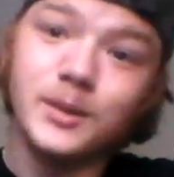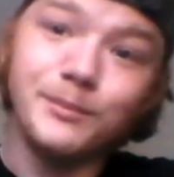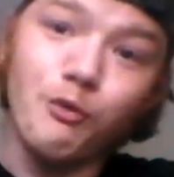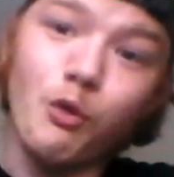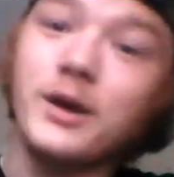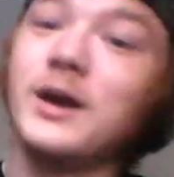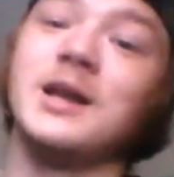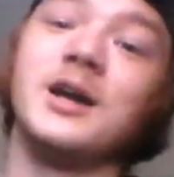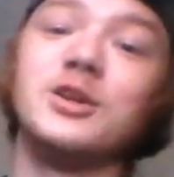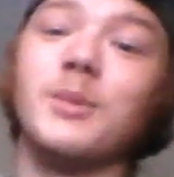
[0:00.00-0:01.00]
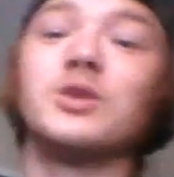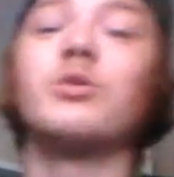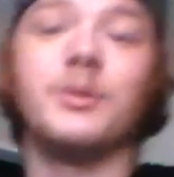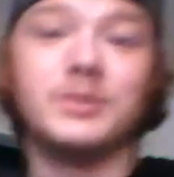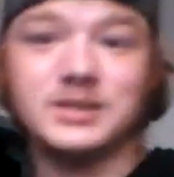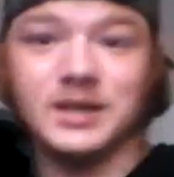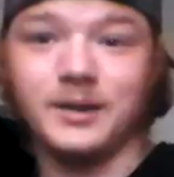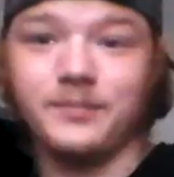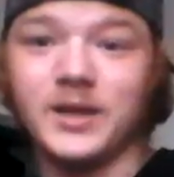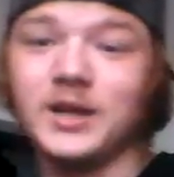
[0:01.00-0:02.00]
before it got down to about 20%.
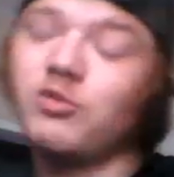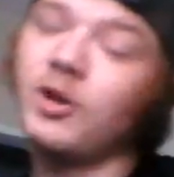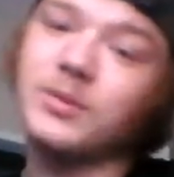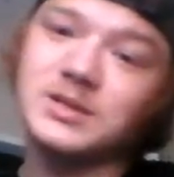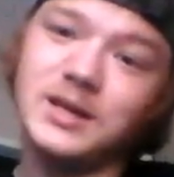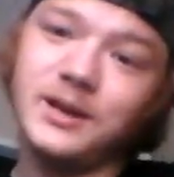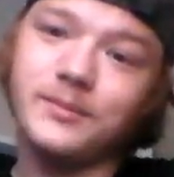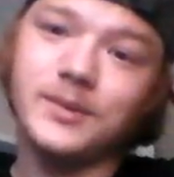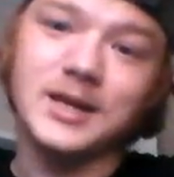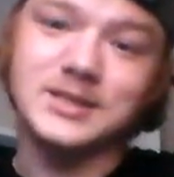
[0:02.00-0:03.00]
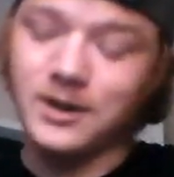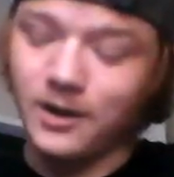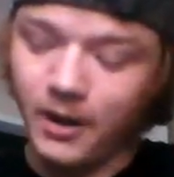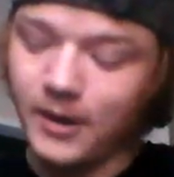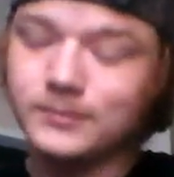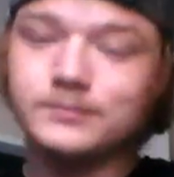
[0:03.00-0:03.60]
Hit 20%. I said, all right,